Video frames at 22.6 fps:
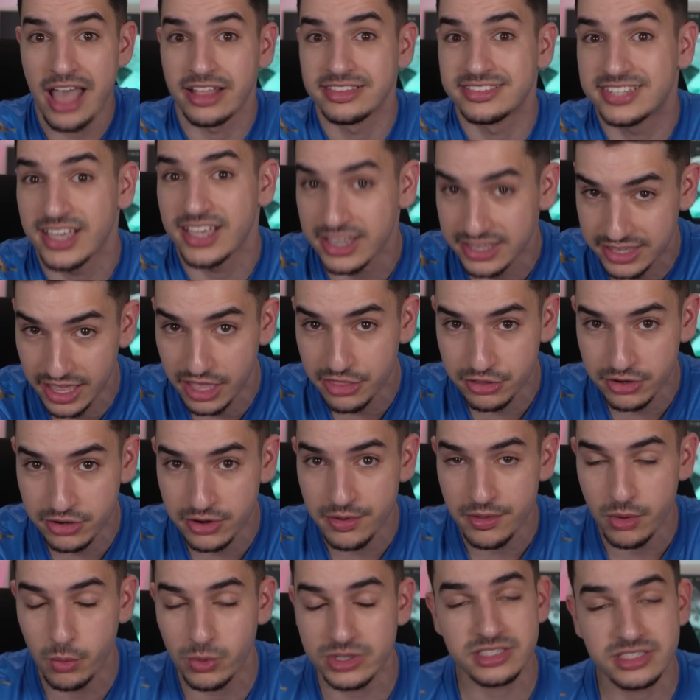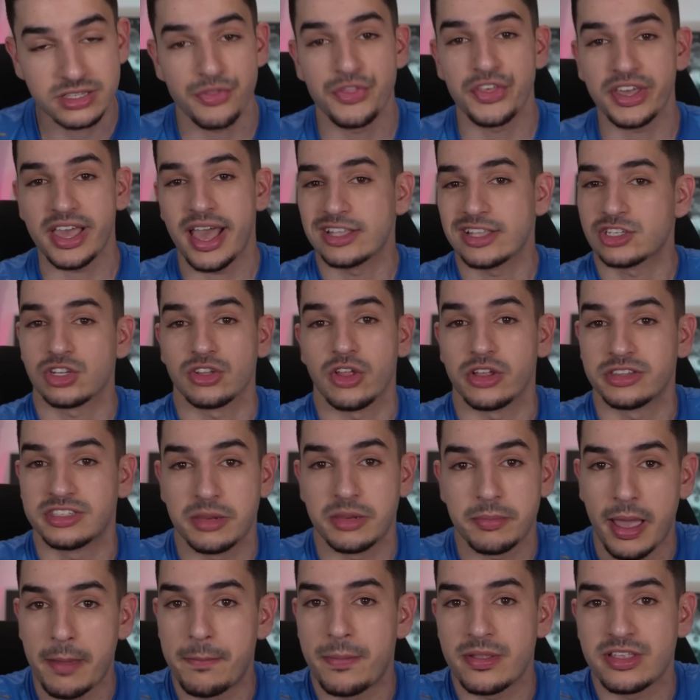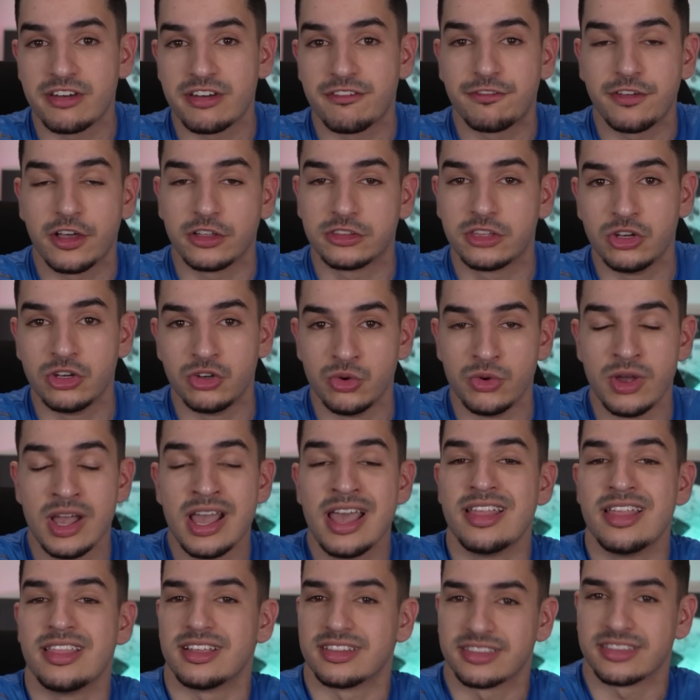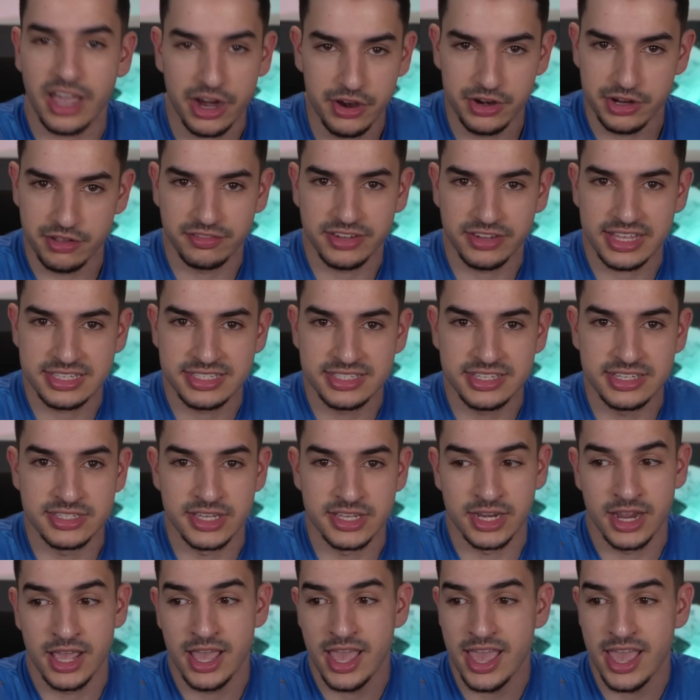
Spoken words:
together was something Ancelotti, in my opinion, failed to do the entirety of last season.